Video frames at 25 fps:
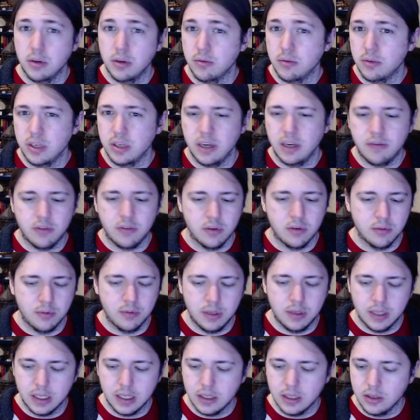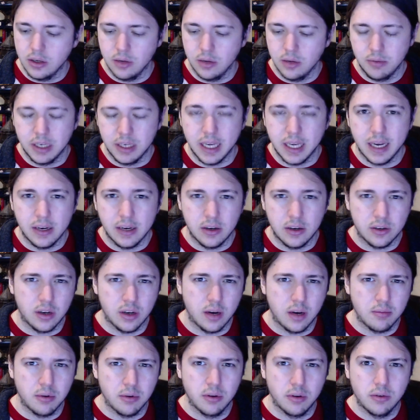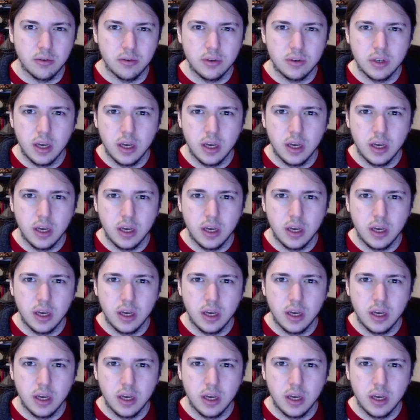and we're definitely going to be getting on top of those.